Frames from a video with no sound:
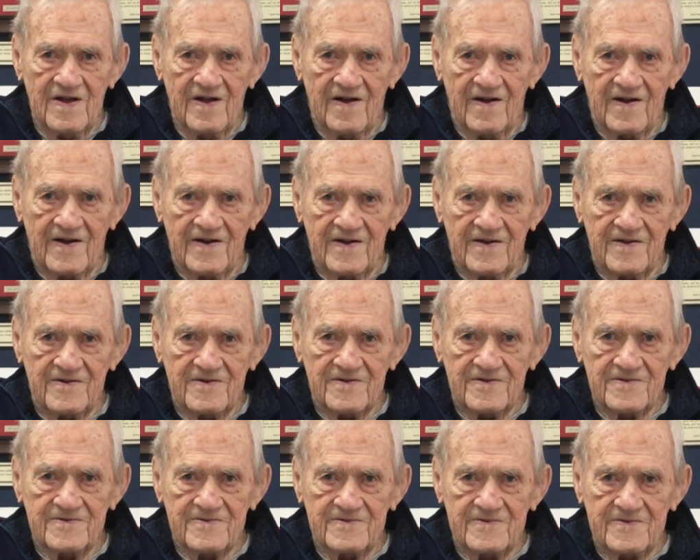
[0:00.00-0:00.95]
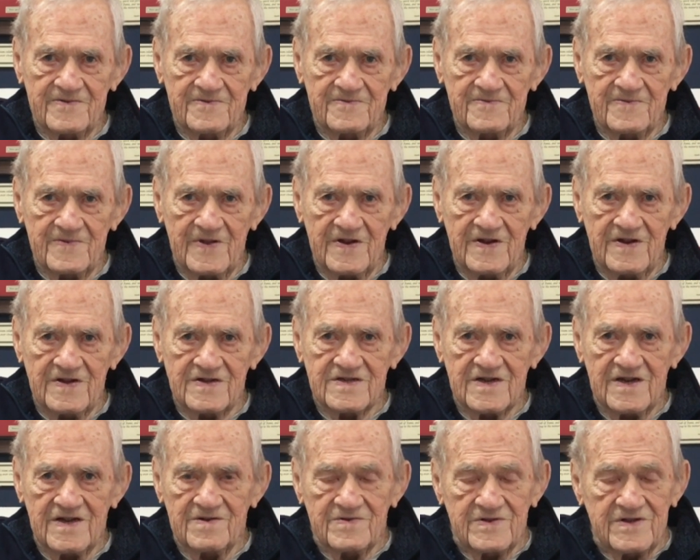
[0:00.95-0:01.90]
I
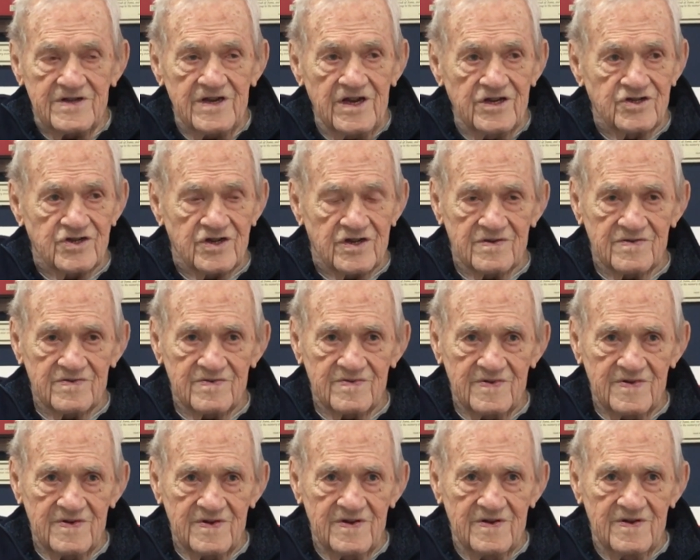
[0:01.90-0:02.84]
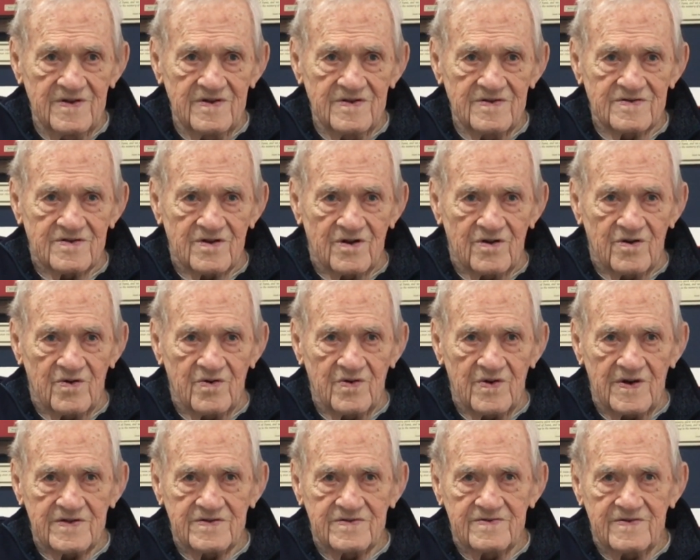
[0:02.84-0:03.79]
decided teaching. So
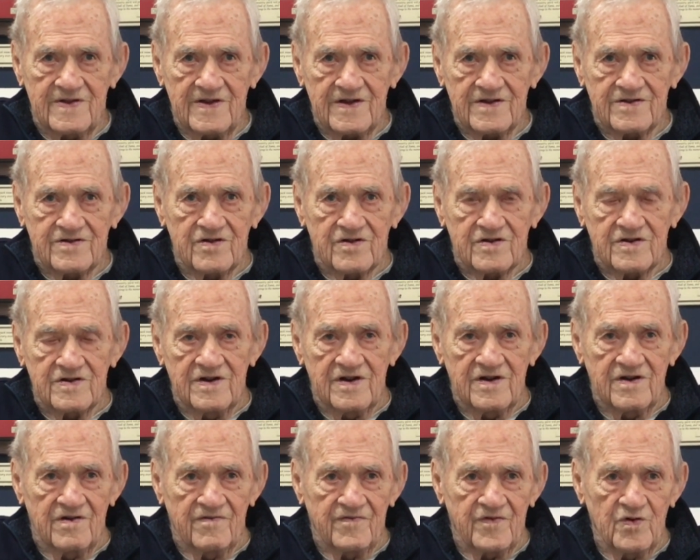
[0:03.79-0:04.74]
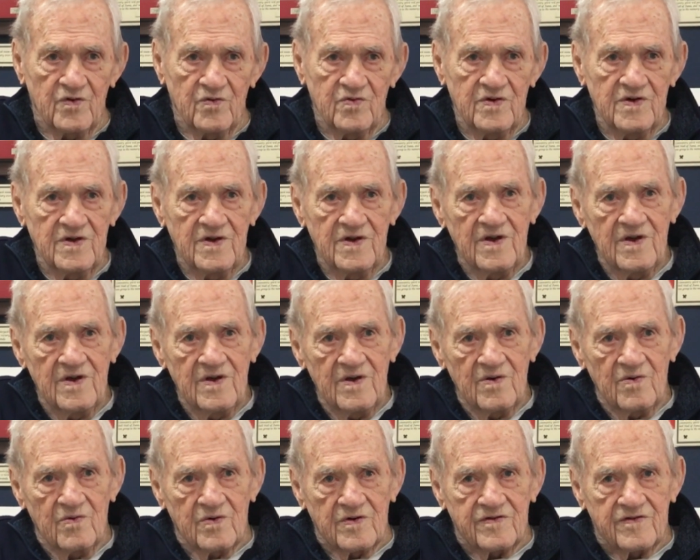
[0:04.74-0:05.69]
I took an interview
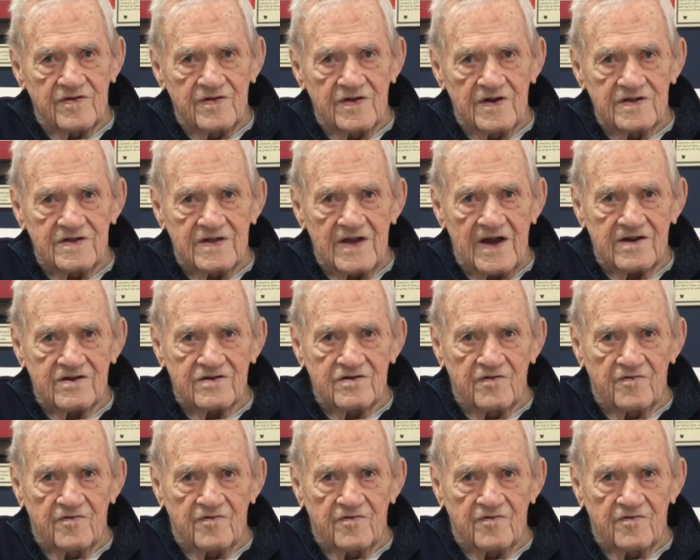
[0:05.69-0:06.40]
with Dr.